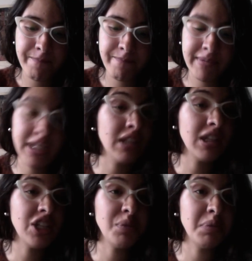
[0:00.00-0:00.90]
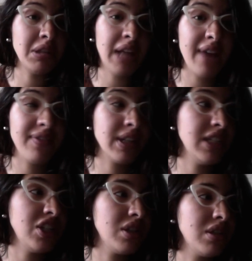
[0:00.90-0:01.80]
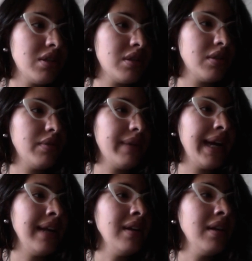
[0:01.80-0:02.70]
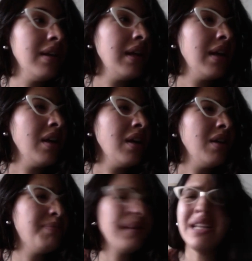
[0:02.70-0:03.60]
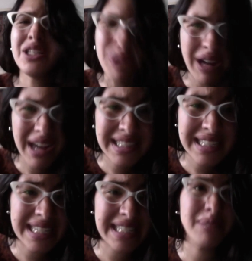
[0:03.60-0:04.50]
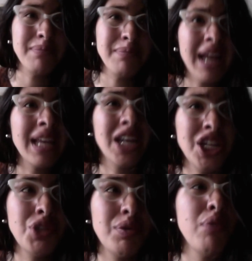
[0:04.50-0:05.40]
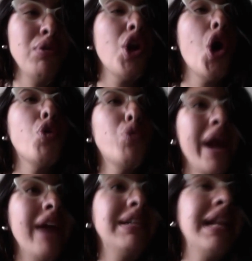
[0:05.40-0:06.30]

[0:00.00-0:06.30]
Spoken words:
negligible life conditions, right? But atrocities in my country would rarely